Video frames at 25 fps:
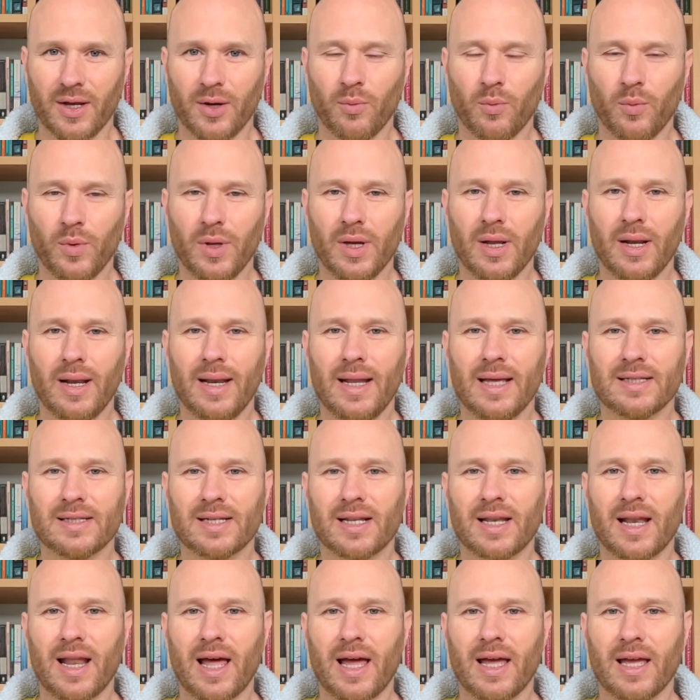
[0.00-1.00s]
we are
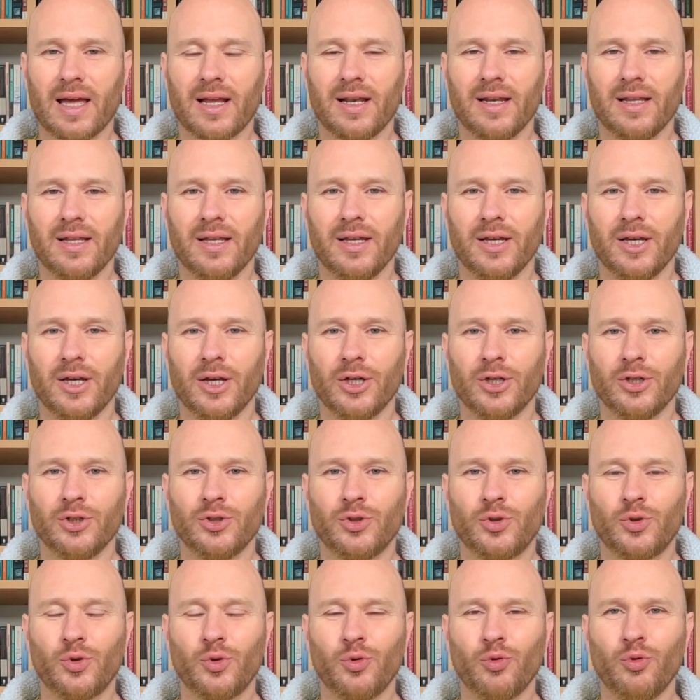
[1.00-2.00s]
less likely
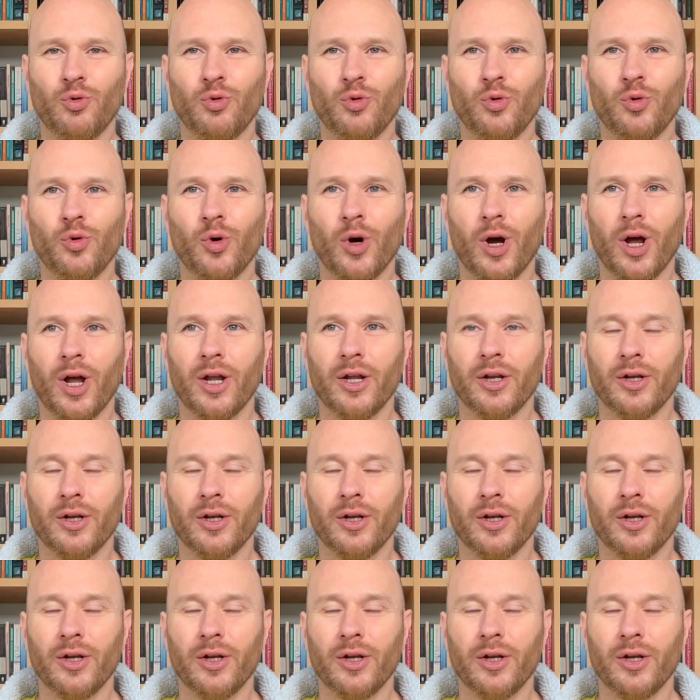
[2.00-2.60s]
to